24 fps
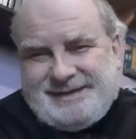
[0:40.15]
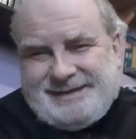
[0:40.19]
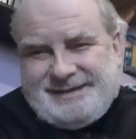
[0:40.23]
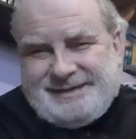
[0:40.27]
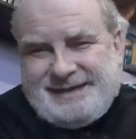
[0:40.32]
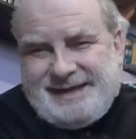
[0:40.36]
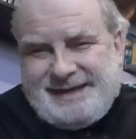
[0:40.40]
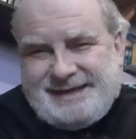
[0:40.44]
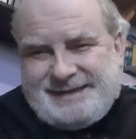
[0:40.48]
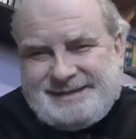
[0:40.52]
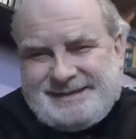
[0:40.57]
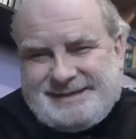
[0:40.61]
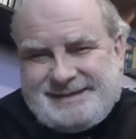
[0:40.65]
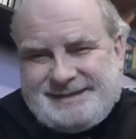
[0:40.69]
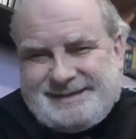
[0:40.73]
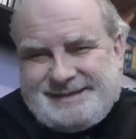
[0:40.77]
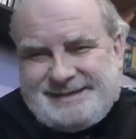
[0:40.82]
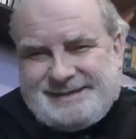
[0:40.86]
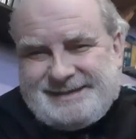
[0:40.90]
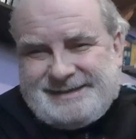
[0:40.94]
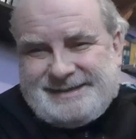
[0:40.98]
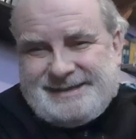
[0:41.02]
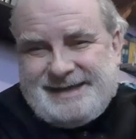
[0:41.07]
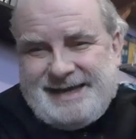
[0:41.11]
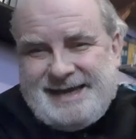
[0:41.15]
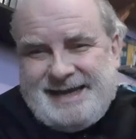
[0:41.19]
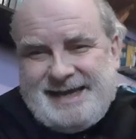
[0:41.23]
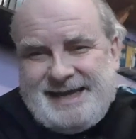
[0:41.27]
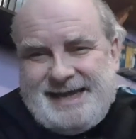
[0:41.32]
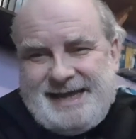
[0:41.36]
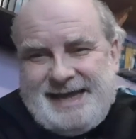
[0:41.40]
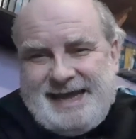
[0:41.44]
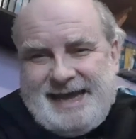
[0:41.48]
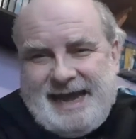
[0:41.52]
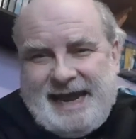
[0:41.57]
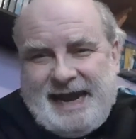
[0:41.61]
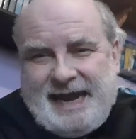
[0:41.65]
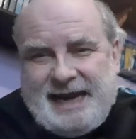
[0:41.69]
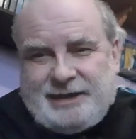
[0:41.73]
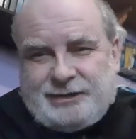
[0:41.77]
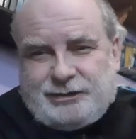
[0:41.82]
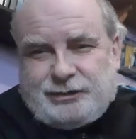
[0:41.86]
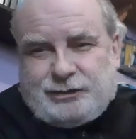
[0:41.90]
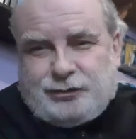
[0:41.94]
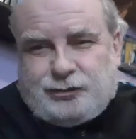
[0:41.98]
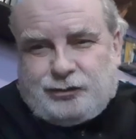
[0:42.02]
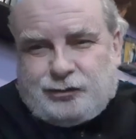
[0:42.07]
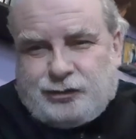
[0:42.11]
Yes,
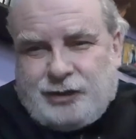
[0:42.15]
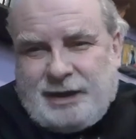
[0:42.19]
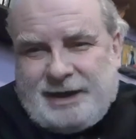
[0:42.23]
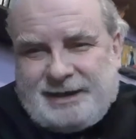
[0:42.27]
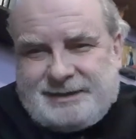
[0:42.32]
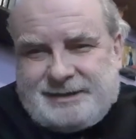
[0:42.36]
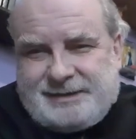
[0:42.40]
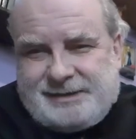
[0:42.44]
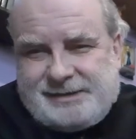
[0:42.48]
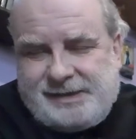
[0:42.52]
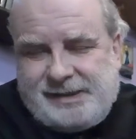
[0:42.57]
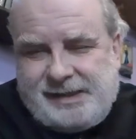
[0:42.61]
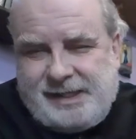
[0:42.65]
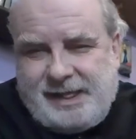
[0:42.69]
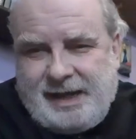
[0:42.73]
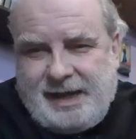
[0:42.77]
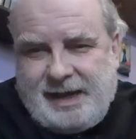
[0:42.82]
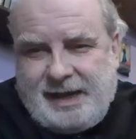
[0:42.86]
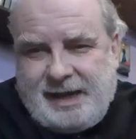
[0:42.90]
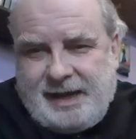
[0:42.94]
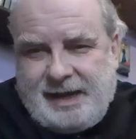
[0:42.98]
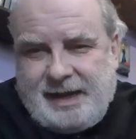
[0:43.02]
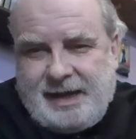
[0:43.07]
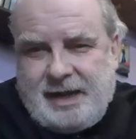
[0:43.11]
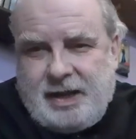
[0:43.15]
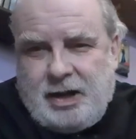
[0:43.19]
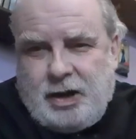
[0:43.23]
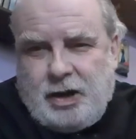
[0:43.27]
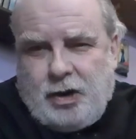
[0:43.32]
it's Dracula,